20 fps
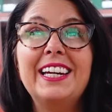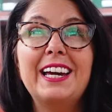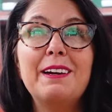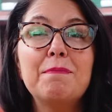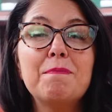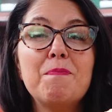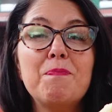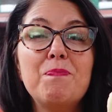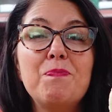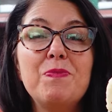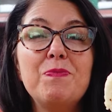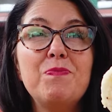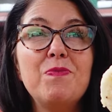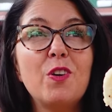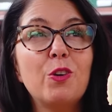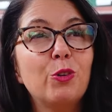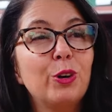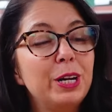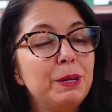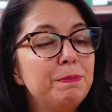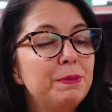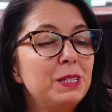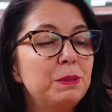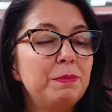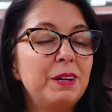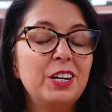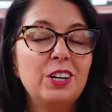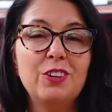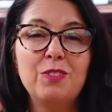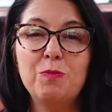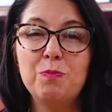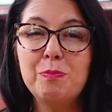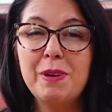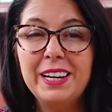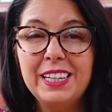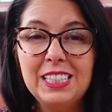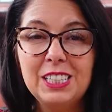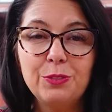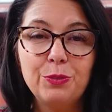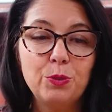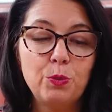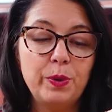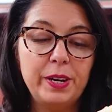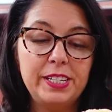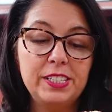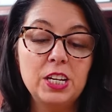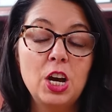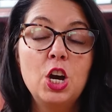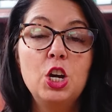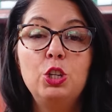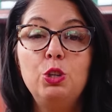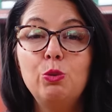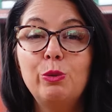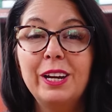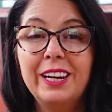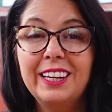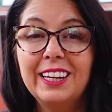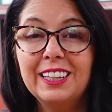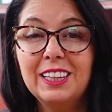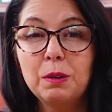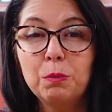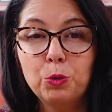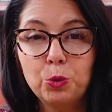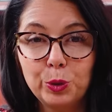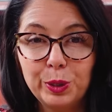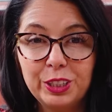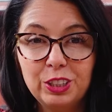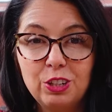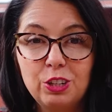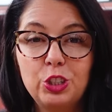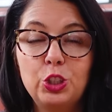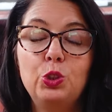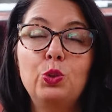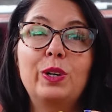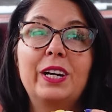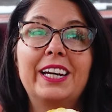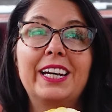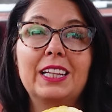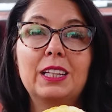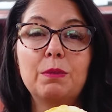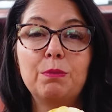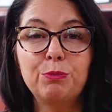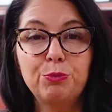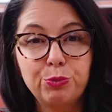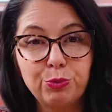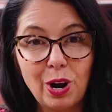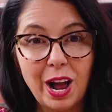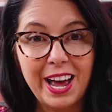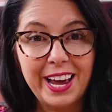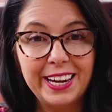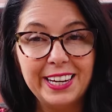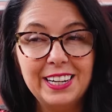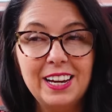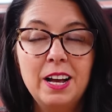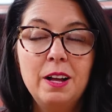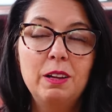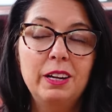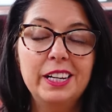get arepas made of many different ways. You can get them griddled, you can get them fried.